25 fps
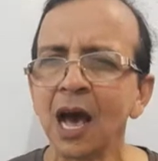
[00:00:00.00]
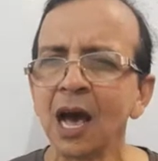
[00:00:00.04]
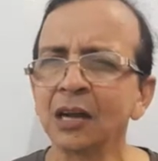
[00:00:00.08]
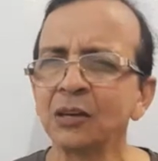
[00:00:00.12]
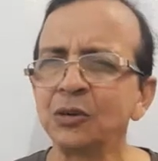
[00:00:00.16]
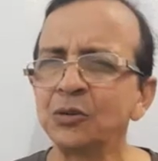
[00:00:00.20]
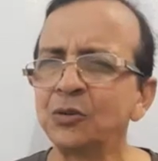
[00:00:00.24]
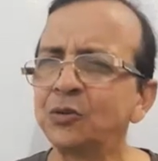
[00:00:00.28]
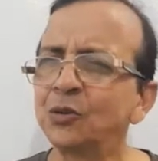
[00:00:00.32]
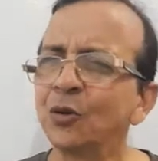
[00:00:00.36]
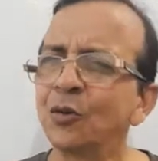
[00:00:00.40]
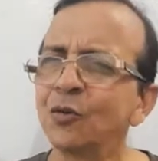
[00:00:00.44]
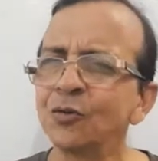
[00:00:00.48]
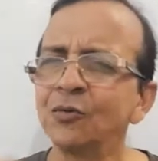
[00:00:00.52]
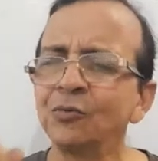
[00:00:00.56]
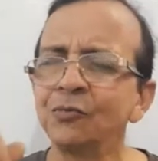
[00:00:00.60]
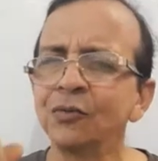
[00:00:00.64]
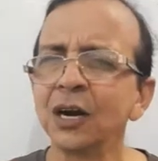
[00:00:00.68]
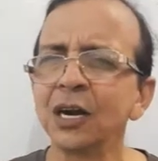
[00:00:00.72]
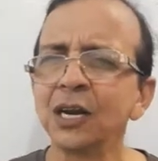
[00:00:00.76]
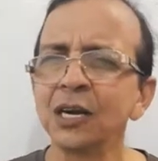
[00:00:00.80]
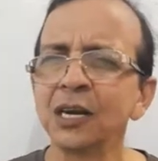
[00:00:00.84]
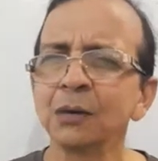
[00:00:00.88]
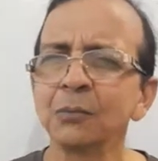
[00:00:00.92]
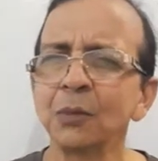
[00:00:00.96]
And don't
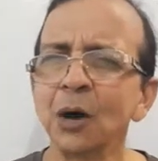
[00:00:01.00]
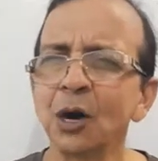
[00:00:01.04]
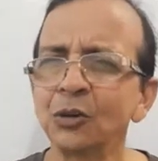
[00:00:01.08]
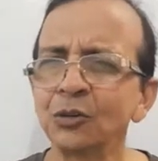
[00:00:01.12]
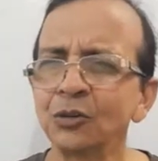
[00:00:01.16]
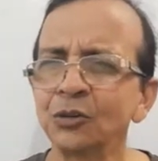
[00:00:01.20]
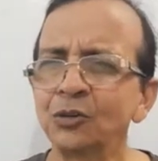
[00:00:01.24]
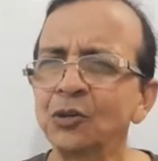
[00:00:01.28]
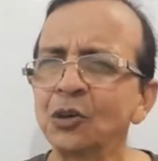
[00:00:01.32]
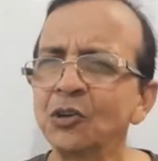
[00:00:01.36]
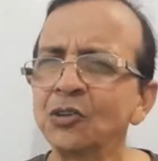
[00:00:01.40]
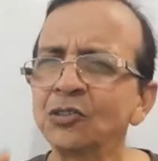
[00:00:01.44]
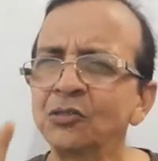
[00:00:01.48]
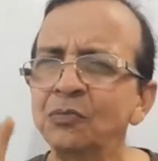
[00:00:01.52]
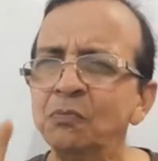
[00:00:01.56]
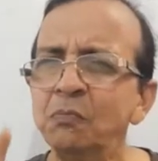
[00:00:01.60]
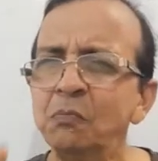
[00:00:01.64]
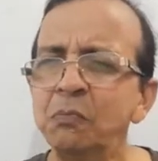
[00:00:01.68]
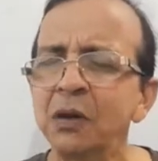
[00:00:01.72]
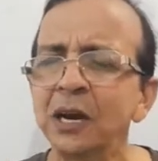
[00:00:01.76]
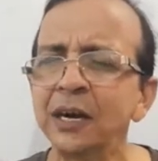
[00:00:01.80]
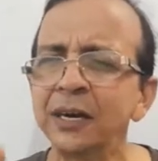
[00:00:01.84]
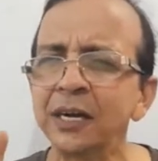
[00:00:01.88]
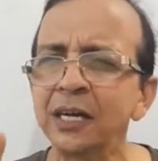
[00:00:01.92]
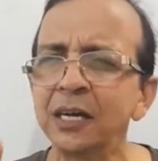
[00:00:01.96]
worry about those
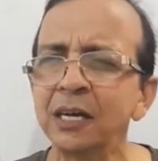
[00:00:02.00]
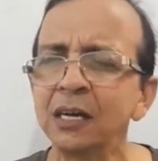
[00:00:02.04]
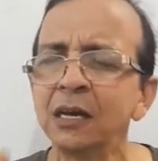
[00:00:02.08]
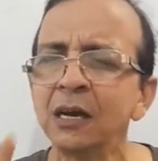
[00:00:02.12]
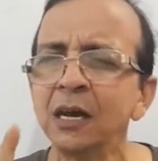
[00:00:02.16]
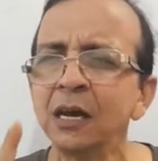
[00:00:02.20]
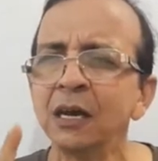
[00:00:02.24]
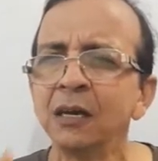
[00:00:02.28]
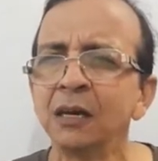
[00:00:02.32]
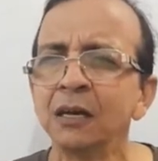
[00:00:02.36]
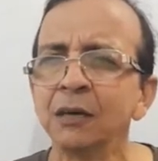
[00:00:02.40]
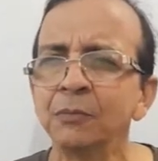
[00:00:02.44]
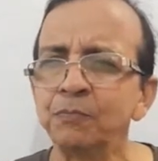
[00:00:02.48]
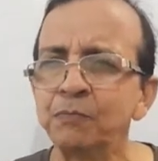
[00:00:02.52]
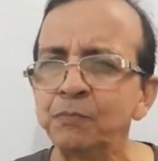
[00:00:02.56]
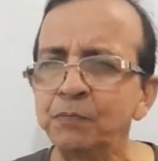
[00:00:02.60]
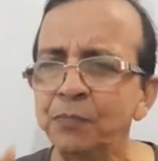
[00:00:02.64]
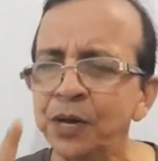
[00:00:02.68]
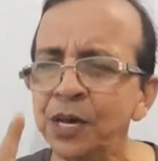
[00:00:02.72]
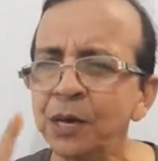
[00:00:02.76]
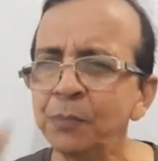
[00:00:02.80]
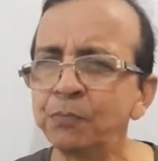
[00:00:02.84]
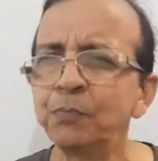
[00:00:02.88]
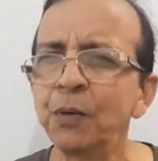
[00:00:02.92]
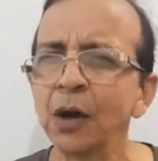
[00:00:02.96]
bloody
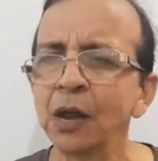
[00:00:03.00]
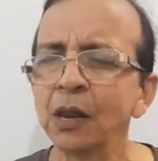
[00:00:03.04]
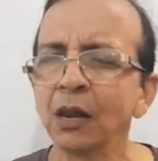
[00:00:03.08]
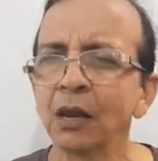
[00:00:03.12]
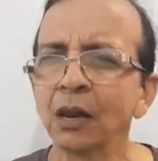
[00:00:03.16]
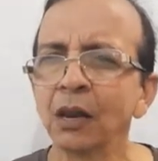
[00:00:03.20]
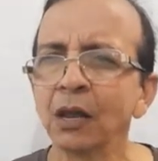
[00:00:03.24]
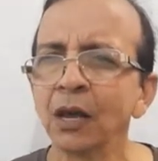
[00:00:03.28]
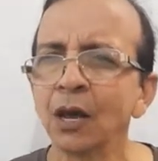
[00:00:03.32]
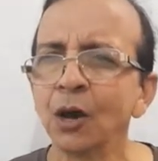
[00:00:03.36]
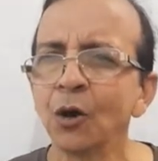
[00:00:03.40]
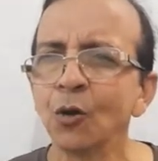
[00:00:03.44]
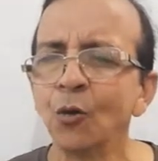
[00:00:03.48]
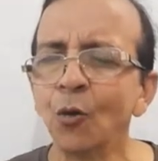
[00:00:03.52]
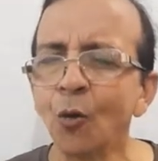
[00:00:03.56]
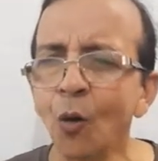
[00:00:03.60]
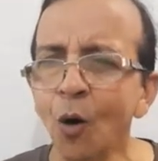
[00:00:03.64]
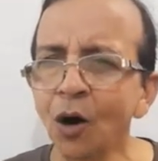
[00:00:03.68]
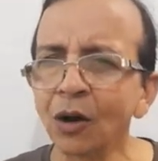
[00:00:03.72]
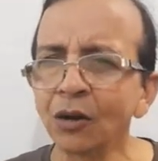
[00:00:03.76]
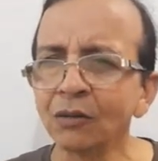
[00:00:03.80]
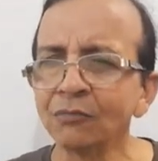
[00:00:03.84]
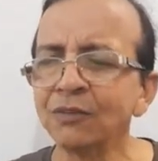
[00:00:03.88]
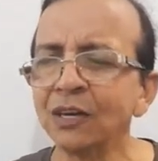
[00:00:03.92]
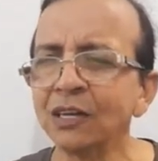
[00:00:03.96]
people who
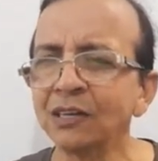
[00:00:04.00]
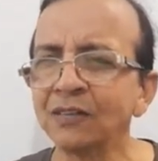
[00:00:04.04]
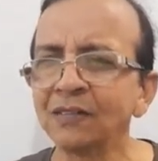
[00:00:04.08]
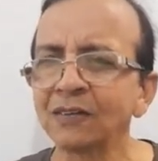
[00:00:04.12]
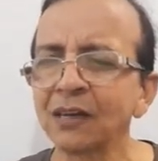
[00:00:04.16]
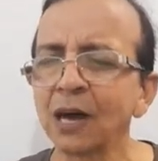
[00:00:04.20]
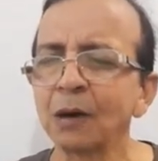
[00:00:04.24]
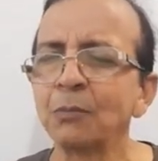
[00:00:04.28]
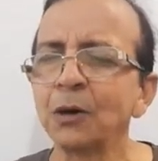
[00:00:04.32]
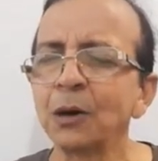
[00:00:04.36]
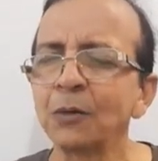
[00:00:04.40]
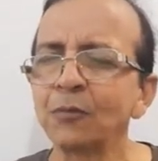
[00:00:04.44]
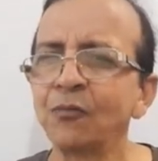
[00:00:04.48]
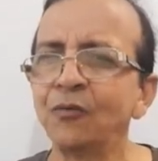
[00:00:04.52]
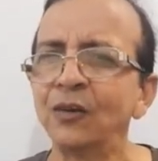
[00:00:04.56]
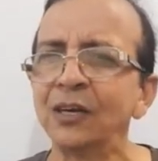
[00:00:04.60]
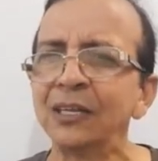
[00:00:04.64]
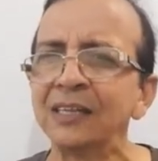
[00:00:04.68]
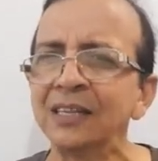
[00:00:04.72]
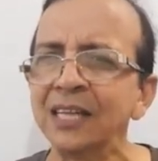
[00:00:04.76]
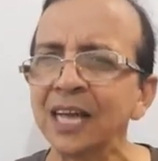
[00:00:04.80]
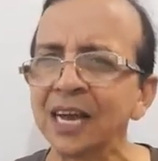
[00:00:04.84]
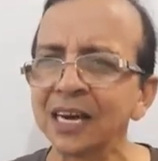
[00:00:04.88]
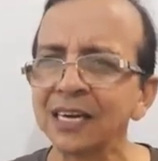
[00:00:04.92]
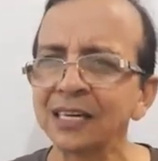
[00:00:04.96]
always come up
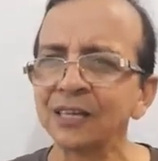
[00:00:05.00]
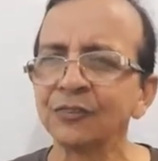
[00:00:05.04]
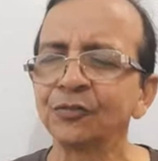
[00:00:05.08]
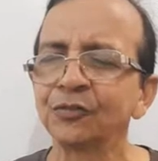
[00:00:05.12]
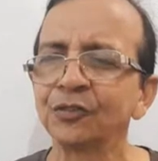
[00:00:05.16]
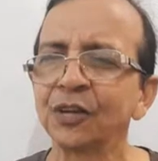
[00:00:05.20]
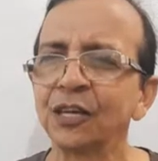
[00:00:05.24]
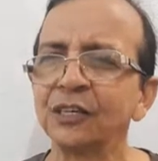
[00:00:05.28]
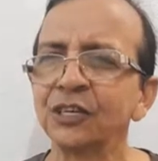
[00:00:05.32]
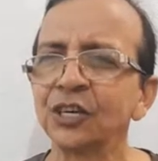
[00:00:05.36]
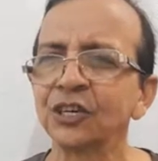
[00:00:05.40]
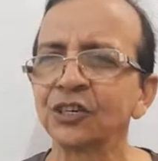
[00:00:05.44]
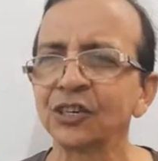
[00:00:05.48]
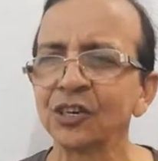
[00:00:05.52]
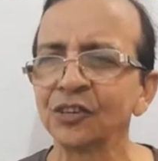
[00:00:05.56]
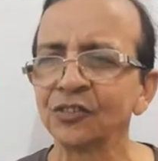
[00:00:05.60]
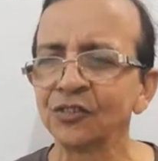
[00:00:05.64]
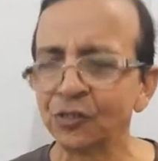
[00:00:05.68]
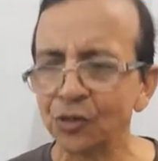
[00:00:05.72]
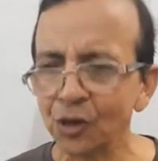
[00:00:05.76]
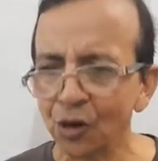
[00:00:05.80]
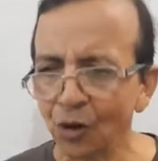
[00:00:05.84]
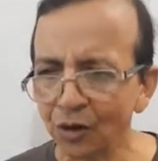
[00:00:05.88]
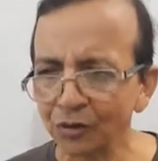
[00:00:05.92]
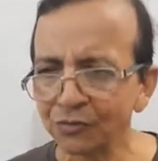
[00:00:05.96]
with negative suggestions.
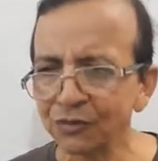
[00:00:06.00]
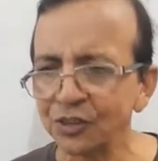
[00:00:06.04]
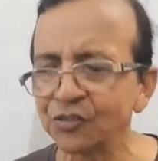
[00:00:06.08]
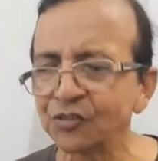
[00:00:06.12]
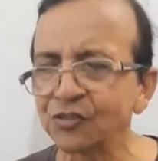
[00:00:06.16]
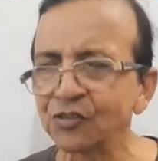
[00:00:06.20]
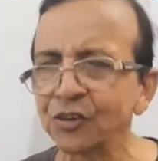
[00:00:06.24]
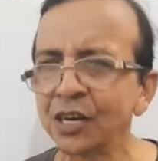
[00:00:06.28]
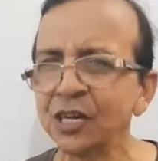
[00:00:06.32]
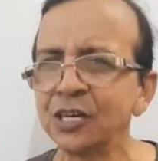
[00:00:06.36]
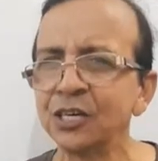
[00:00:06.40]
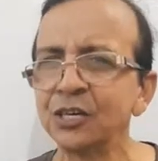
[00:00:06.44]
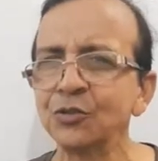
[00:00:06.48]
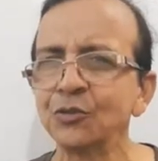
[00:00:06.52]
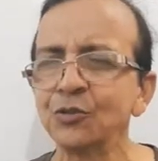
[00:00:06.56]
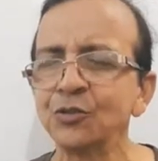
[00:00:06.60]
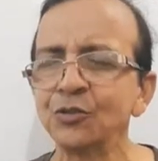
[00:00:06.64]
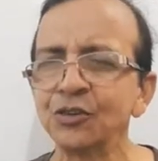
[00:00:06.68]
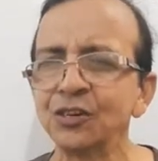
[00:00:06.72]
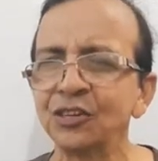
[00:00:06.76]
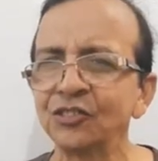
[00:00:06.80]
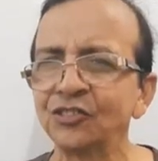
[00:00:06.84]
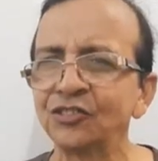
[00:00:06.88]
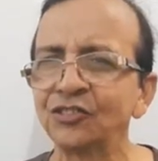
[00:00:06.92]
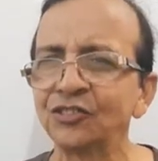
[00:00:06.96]
They always try to
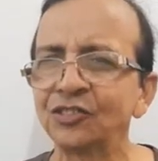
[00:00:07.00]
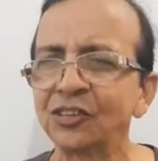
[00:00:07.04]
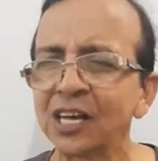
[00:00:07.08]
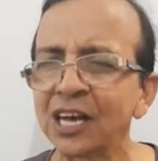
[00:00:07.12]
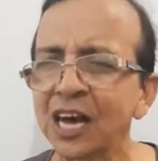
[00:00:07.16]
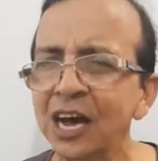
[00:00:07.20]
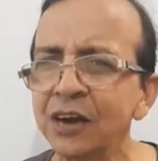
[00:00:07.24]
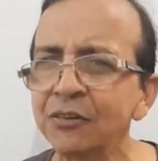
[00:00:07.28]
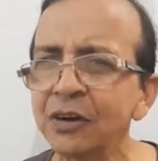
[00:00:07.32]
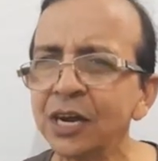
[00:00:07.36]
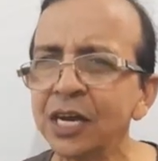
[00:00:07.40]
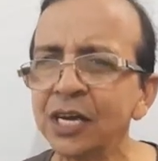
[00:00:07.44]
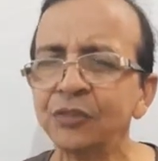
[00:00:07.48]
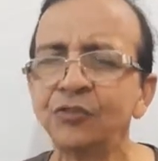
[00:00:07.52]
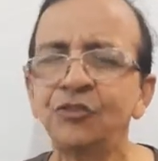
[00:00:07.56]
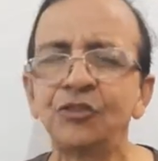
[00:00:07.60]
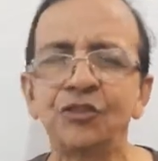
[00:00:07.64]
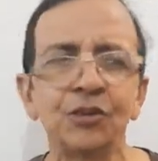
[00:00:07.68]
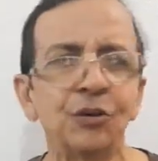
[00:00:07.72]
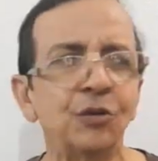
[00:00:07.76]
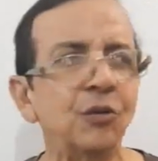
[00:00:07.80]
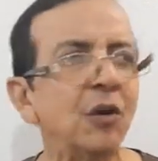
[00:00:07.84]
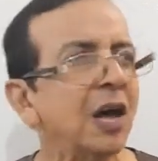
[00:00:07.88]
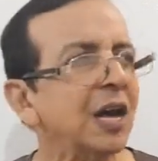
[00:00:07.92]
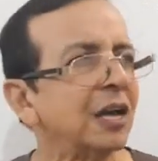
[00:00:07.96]
discourage
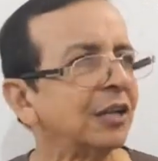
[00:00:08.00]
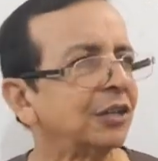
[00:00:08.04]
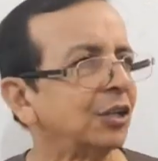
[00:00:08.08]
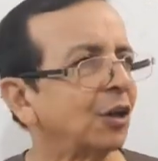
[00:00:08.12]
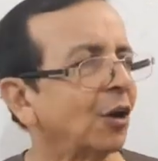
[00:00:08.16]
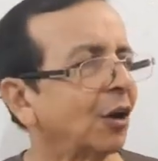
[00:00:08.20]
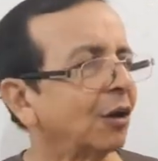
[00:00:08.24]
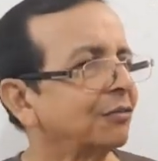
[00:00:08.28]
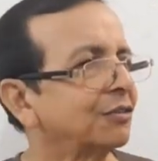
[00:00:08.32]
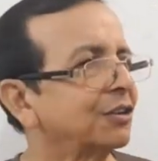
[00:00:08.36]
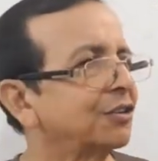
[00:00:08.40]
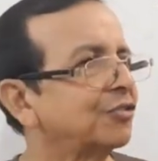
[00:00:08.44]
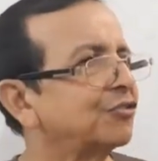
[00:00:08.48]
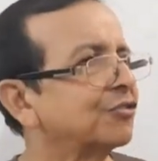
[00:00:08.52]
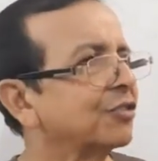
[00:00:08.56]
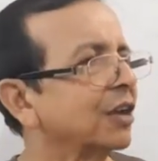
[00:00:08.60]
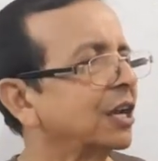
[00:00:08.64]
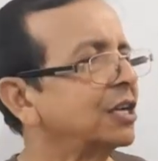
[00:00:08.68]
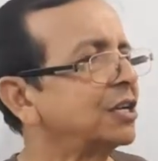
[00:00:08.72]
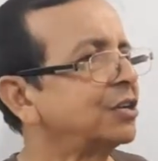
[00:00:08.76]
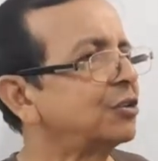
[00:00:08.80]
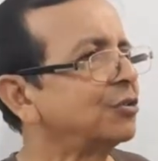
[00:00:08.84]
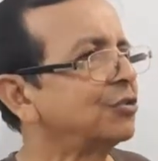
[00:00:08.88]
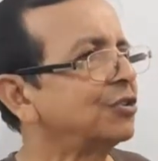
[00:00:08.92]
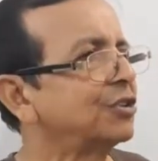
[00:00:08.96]
you. They always
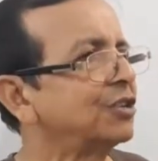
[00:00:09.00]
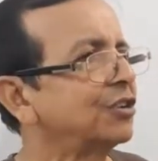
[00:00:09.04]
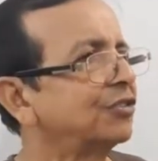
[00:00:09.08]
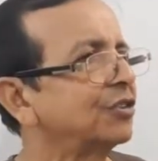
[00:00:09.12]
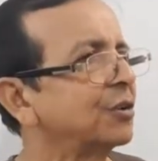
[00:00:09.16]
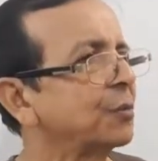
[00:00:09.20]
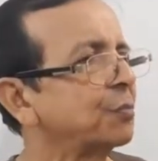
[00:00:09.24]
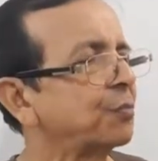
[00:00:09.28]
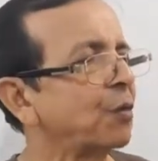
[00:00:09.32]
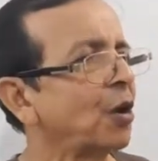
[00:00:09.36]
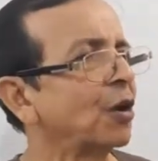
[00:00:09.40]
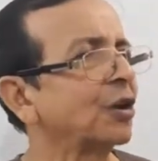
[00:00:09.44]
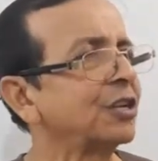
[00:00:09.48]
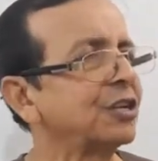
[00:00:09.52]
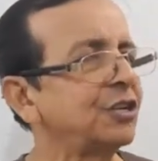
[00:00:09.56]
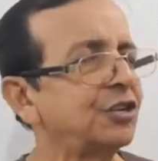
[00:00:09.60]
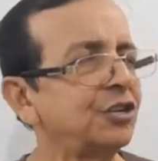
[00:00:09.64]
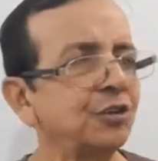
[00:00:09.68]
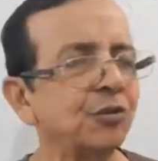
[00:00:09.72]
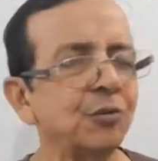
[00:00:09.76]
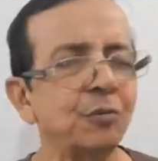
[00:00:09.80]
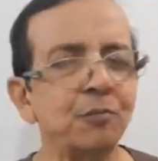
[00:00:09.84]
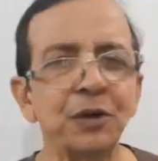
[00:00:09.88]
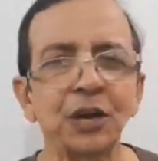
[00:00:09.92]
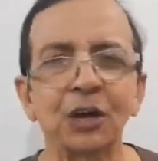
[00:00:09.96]
try to disappoint
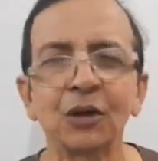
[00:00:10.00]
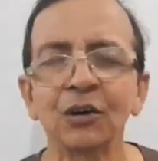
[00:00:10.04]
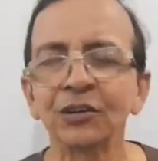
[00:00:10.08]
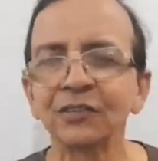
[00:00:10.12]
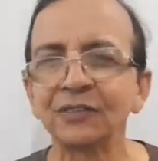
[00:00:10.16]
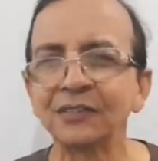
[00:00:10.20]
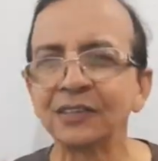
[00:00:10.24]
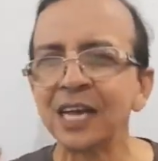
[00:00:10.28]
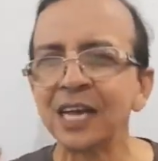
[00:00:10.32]
you, because